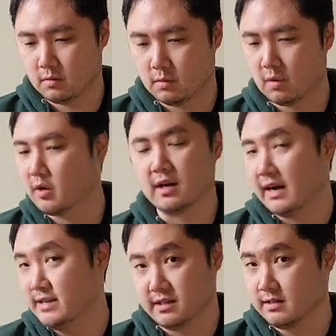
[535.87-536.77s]

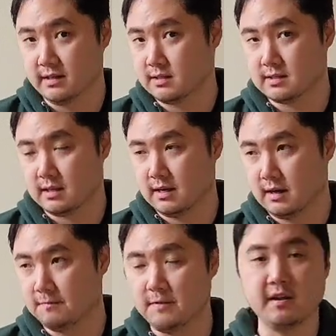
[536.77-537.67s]
organizing this
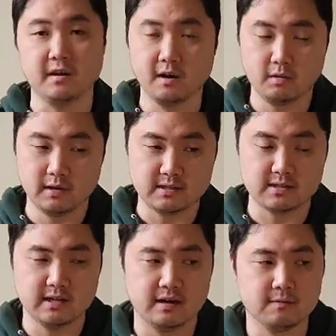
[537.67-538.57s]
a video
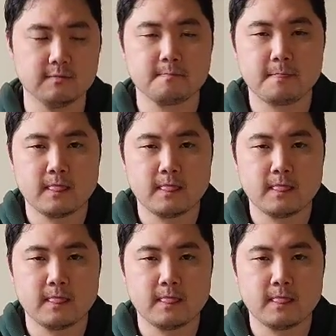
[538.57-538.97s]
itself,